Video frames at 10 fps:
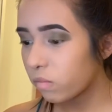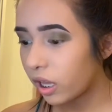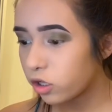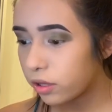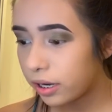
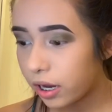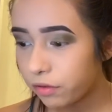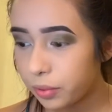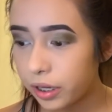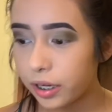So then now
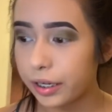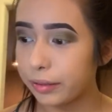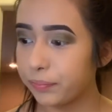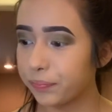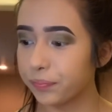from
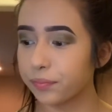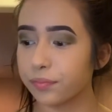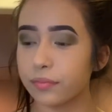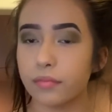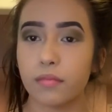here,
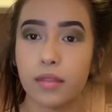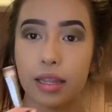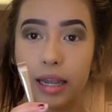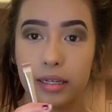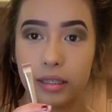
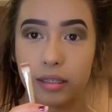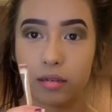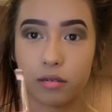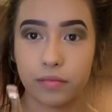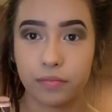I take this
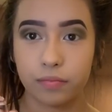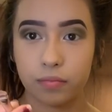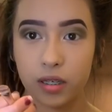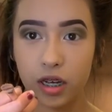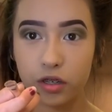little
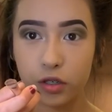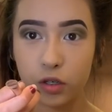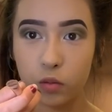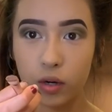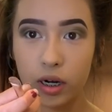kind of
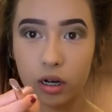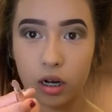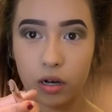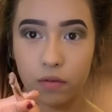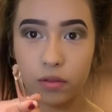squared
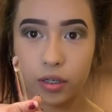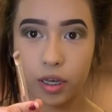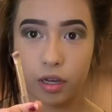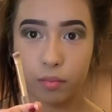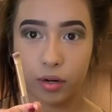off
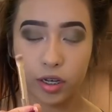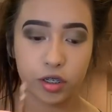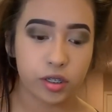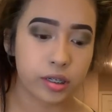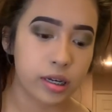looking
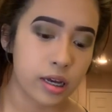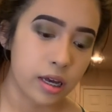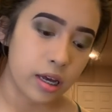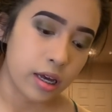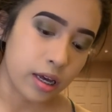brush
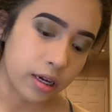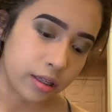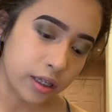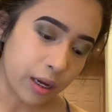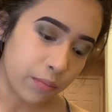and I
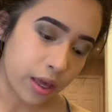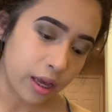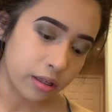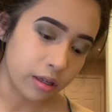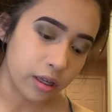tap
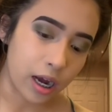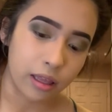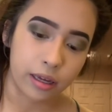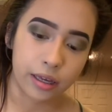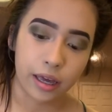that on the
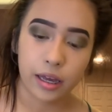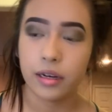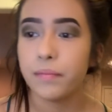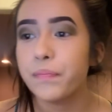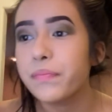highlight
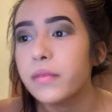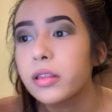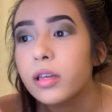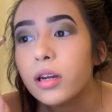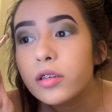again,
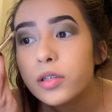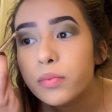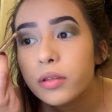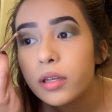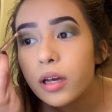and then I just
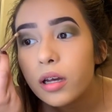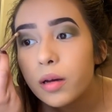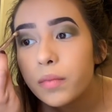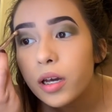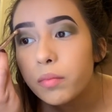put that
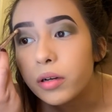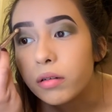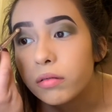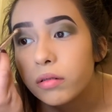on my eyebrow.